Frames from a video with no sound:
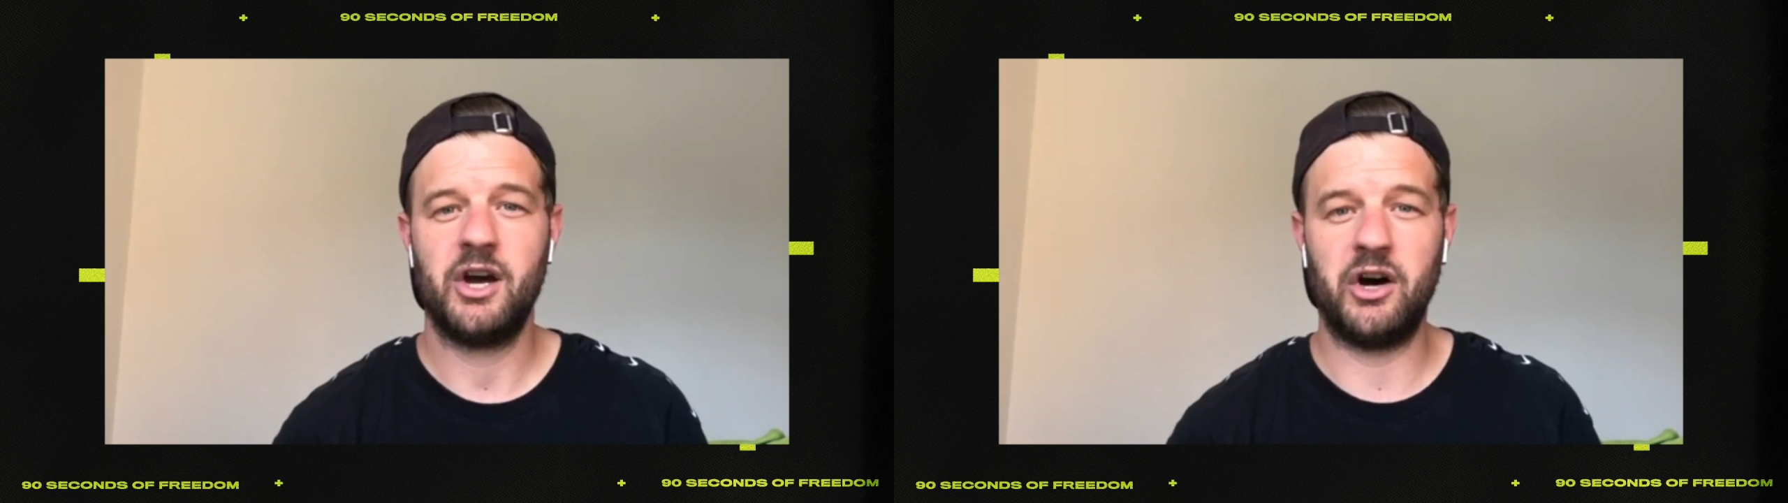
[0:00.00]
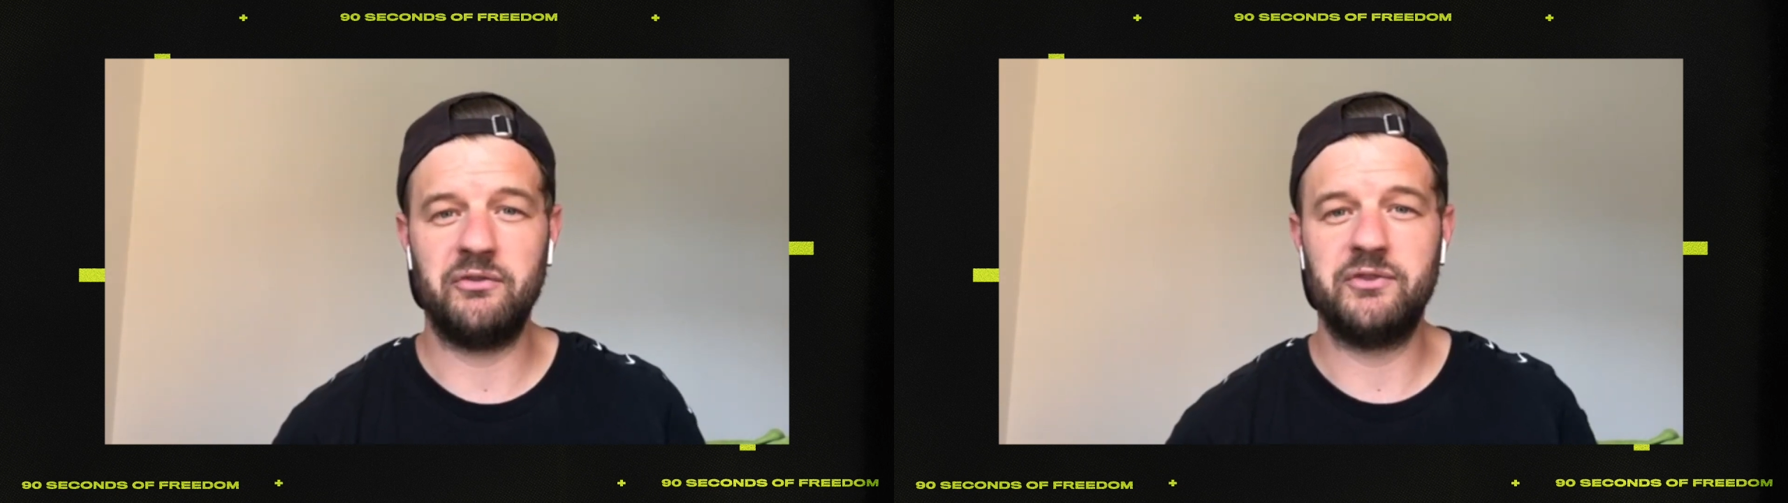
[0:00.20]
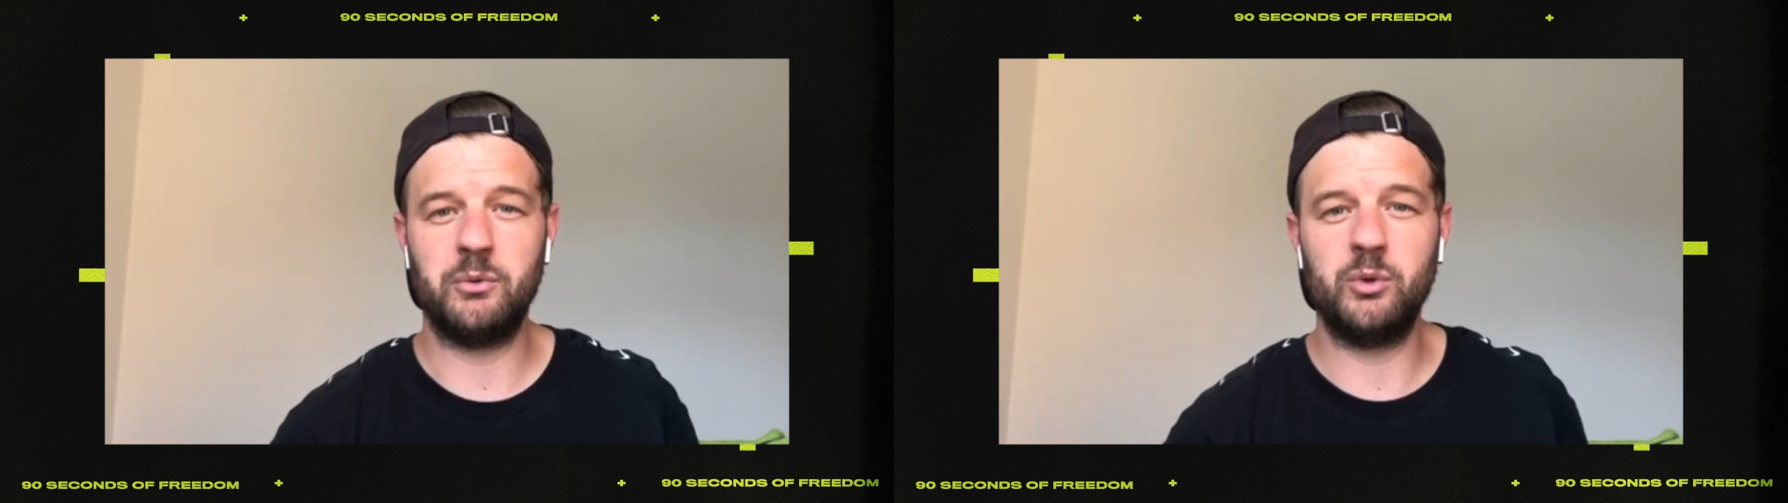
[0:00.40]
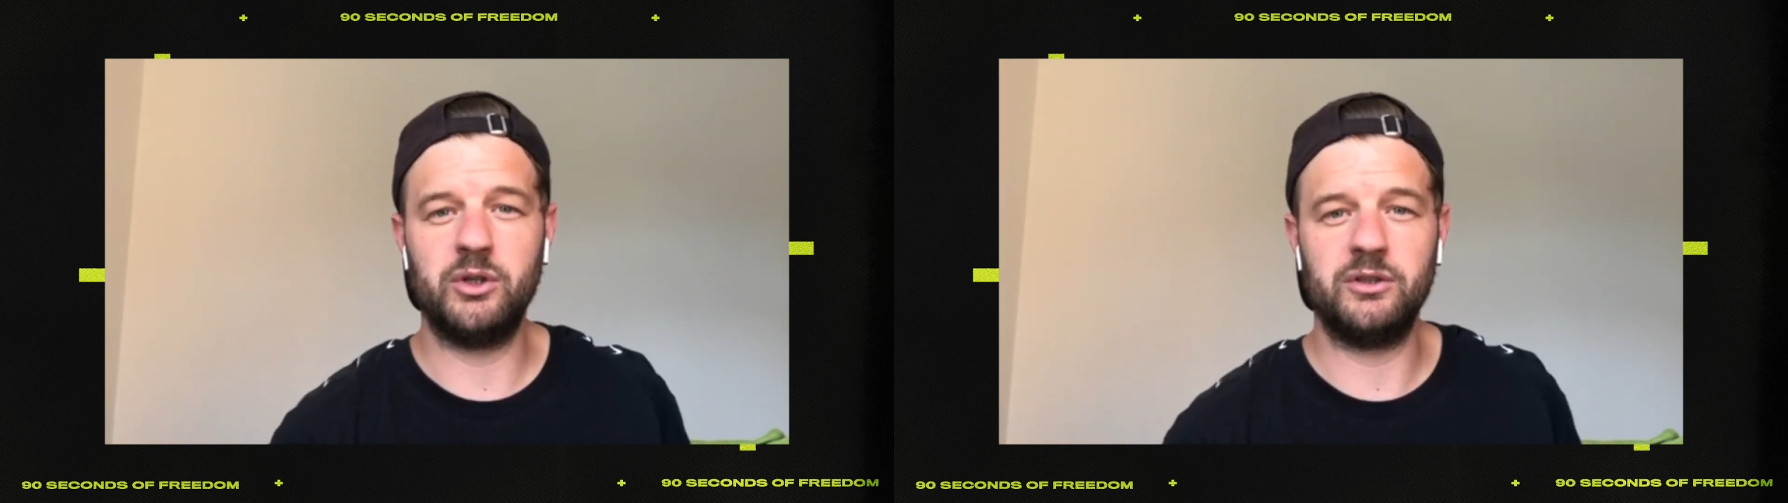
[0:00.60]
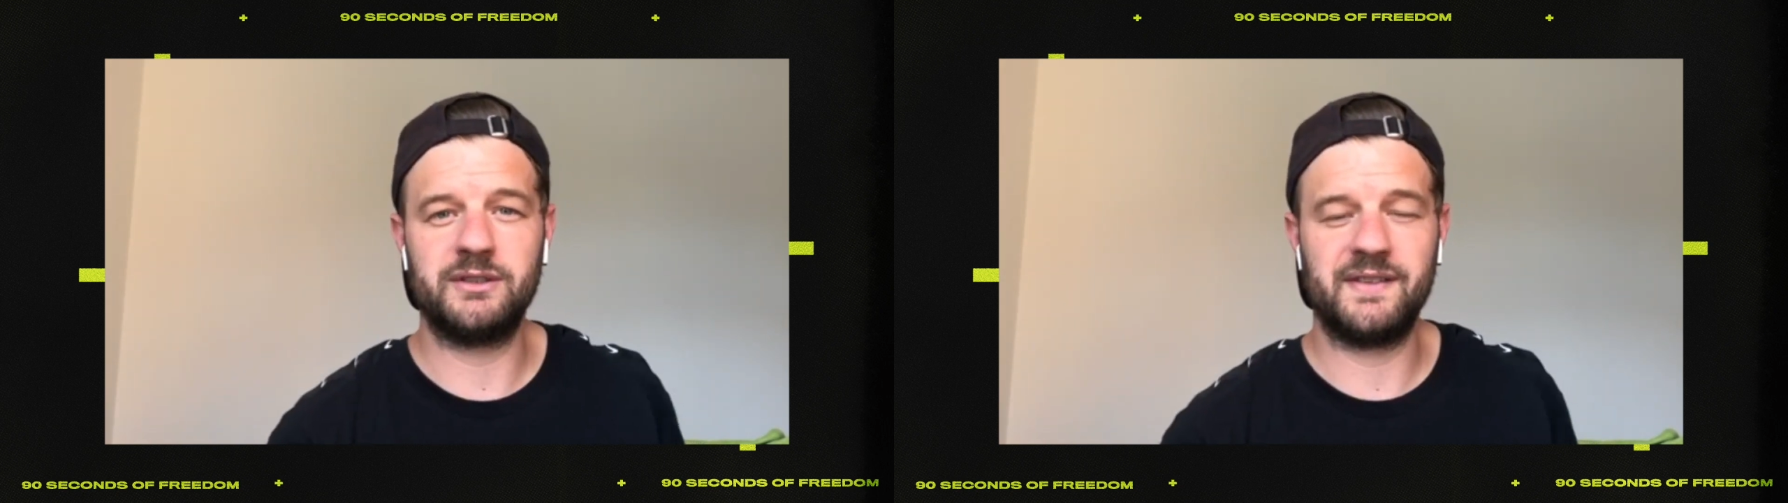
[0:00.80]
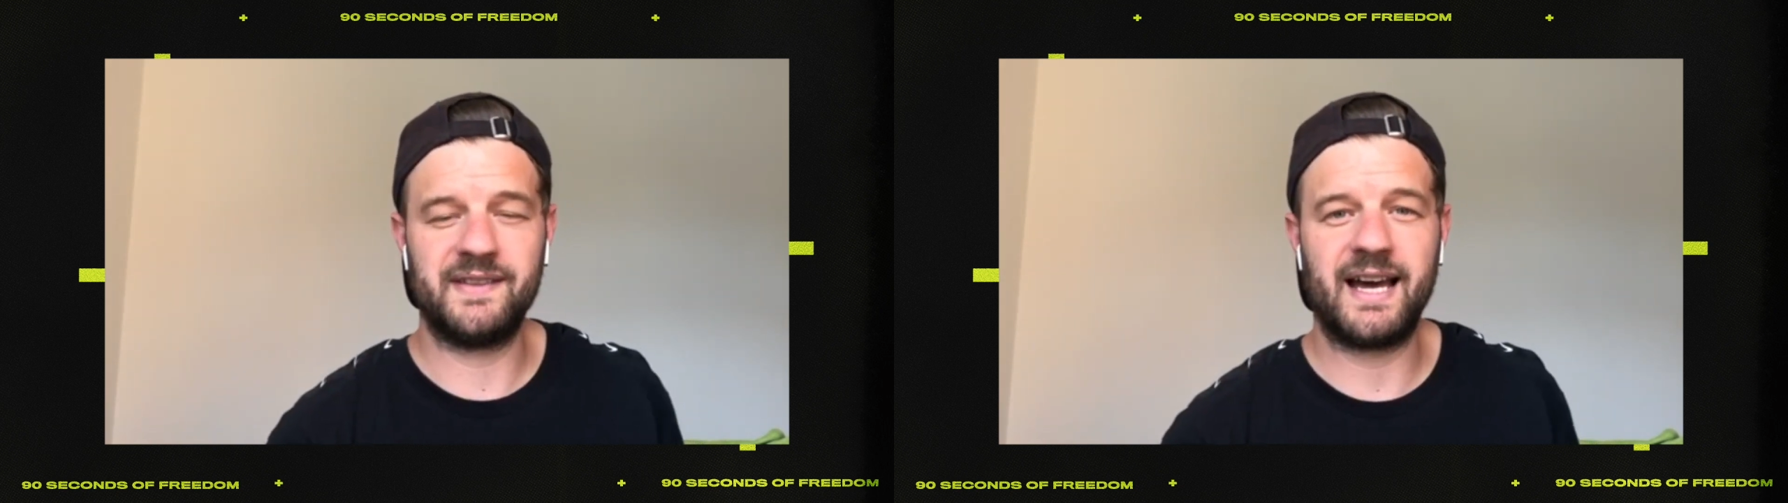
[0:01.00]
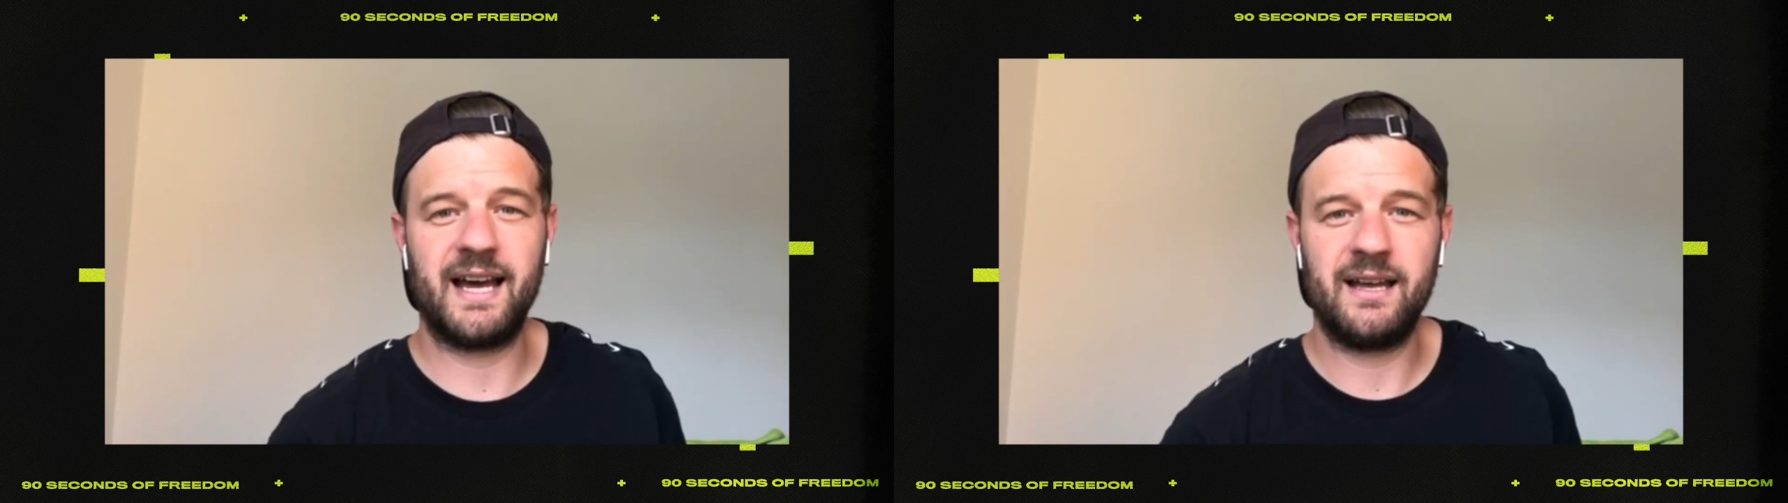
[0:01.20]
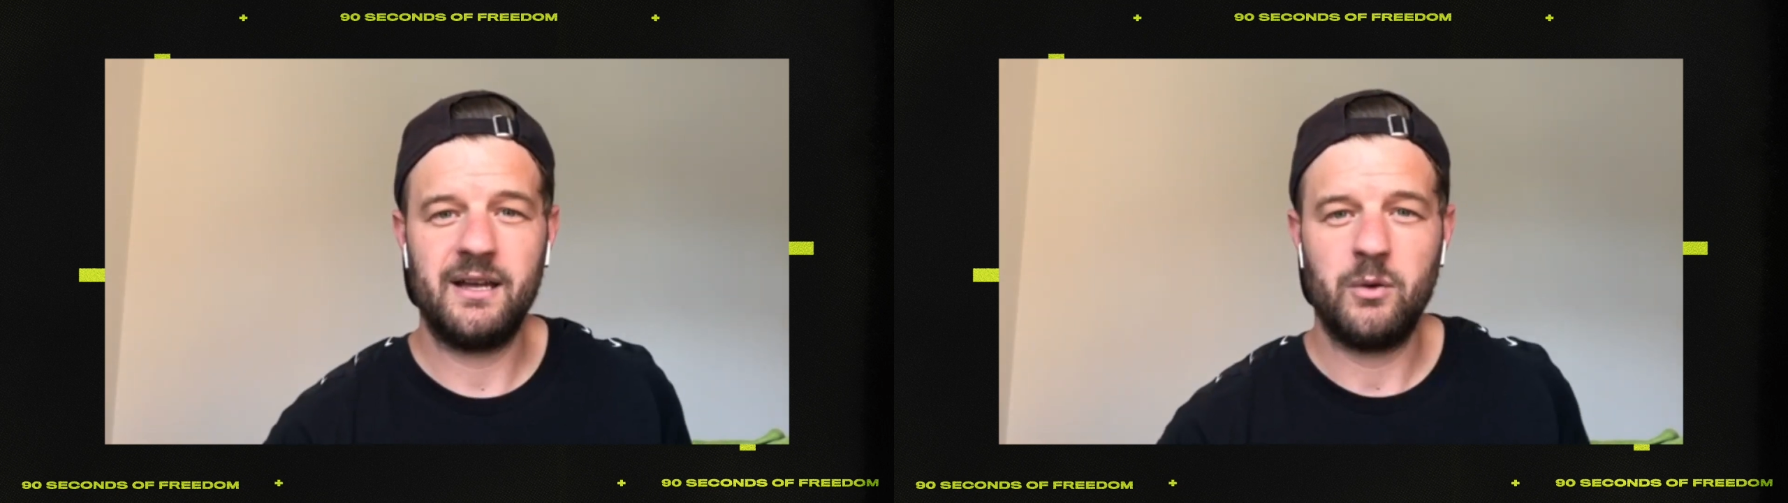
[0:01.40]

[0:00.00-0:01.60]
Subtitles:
of the world and that